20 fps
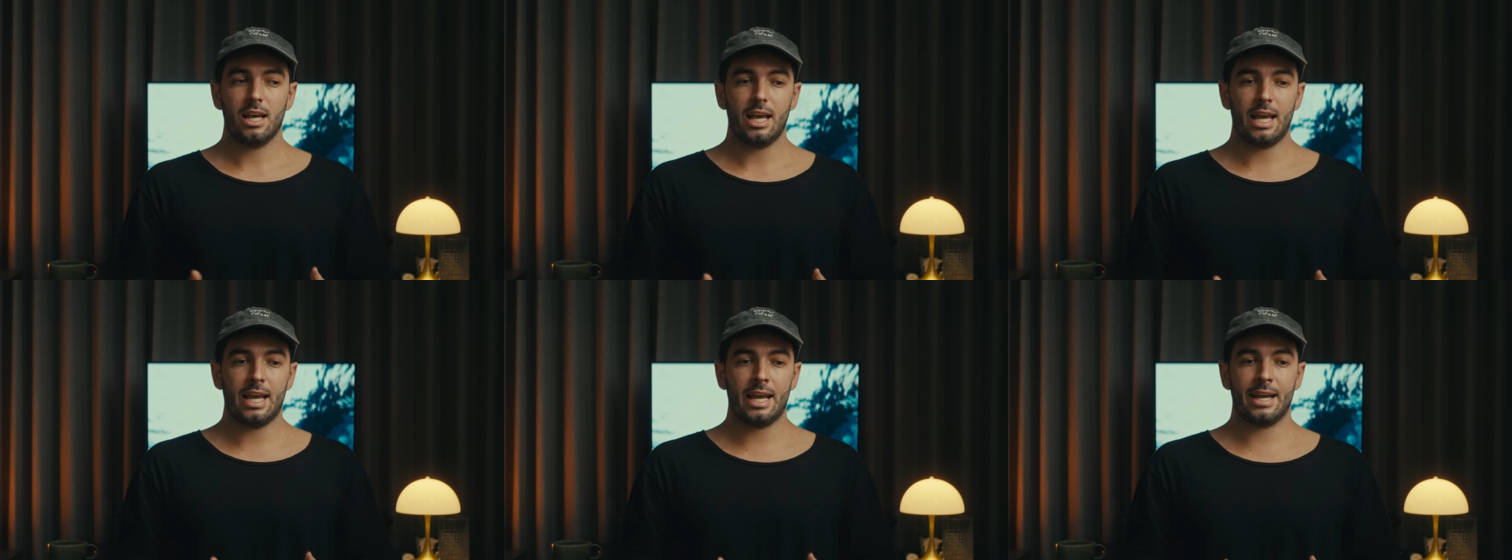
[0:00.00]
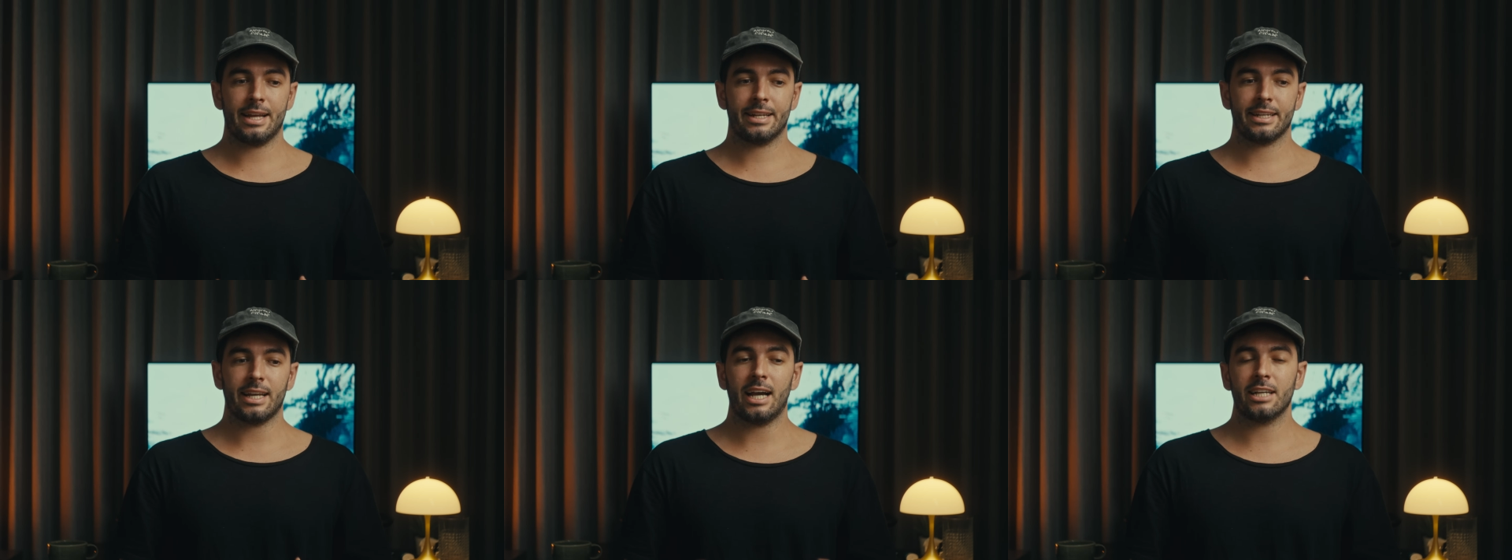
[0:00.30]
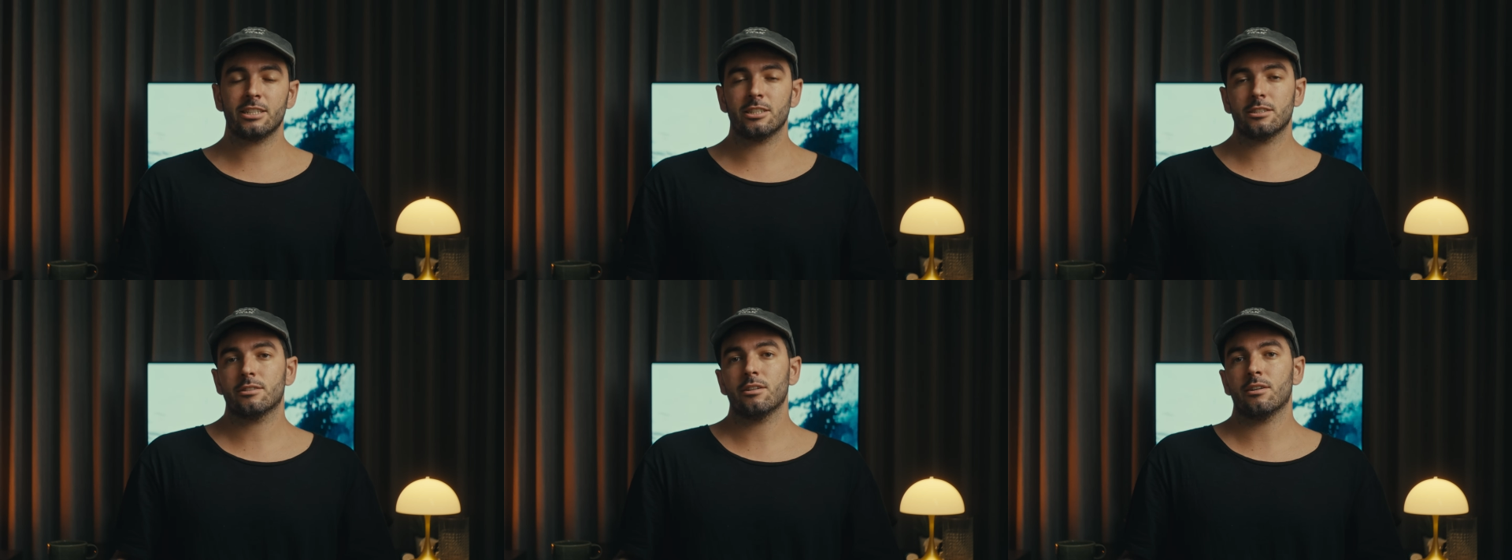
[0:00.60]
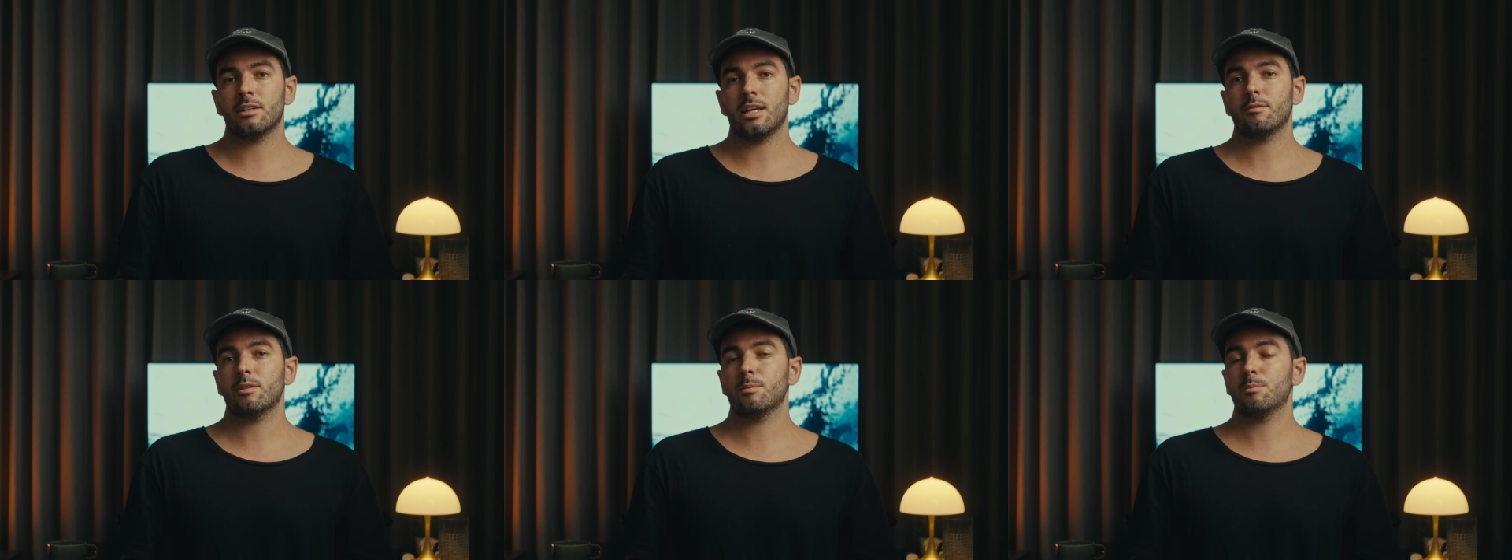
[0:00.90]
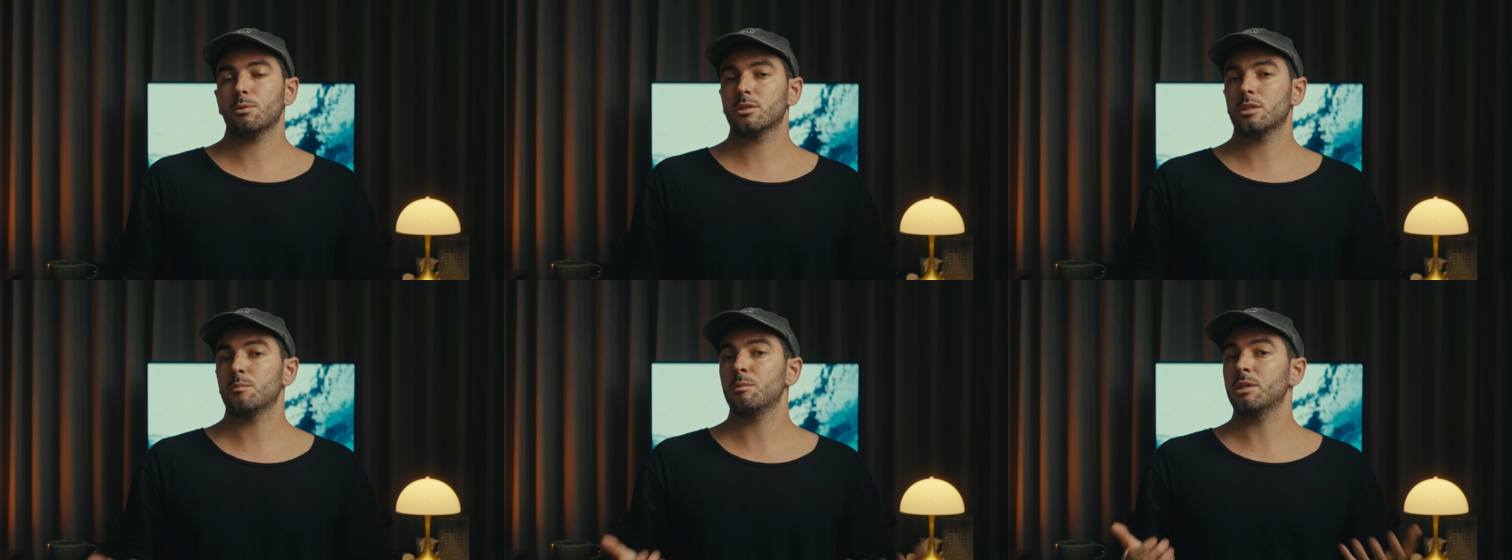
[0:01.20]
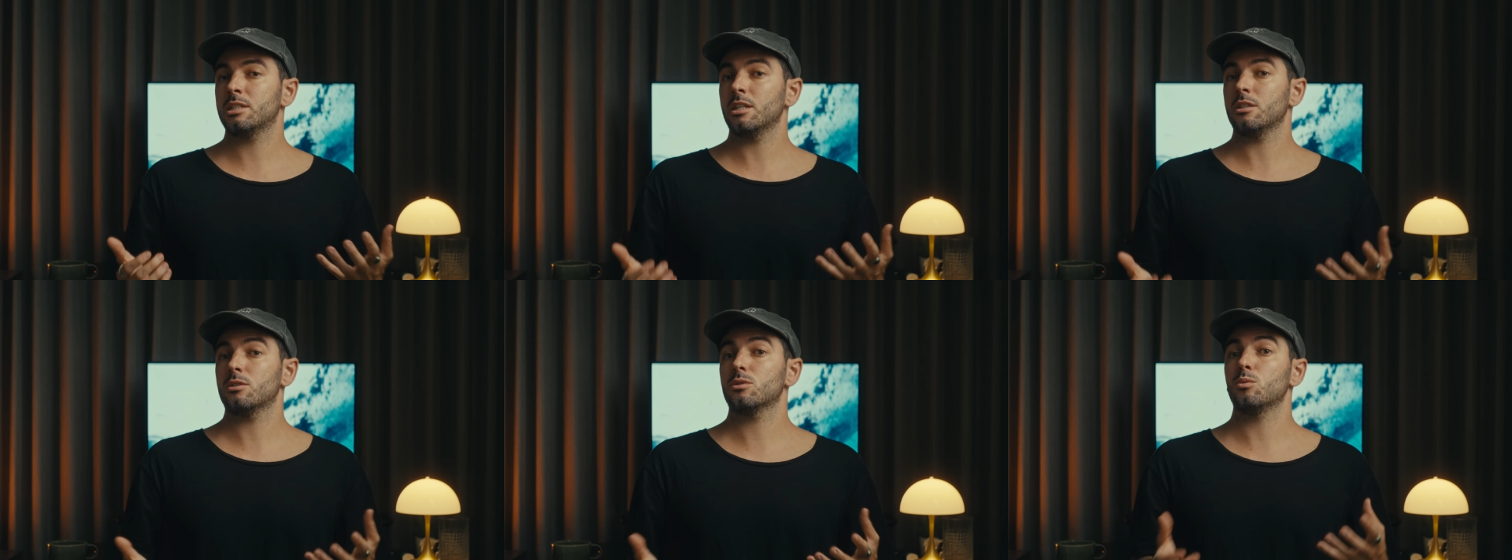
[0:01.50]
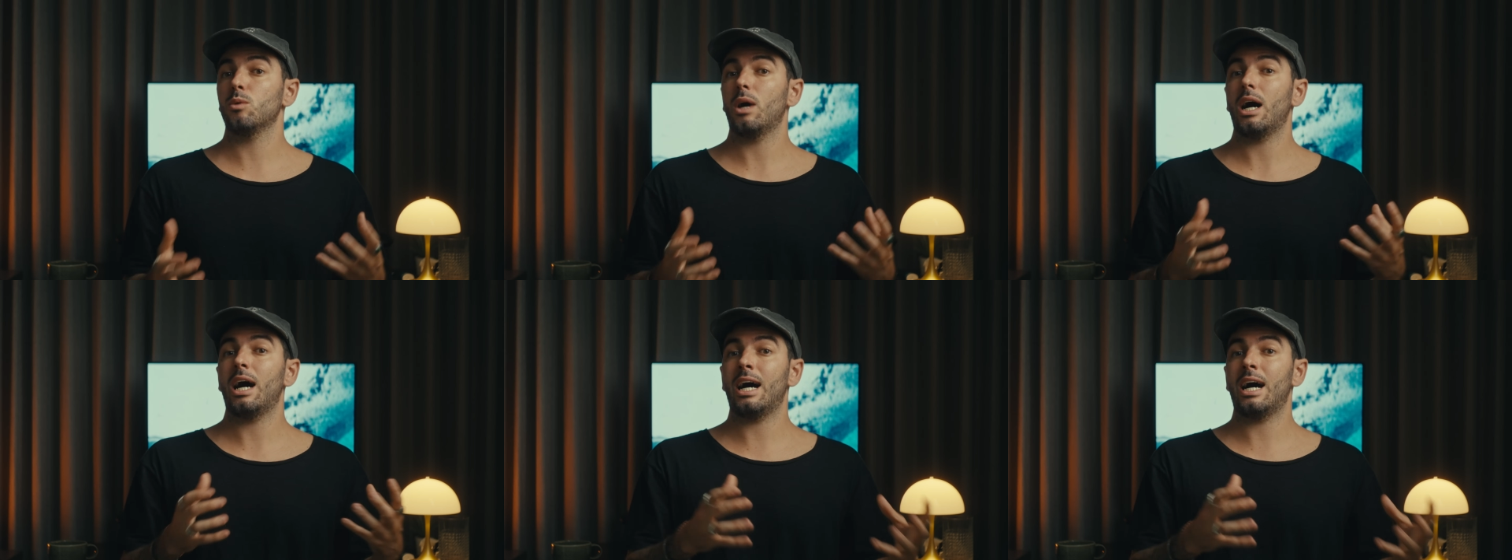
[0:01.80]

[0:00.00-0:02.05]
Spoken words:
and I just don't have the possibility to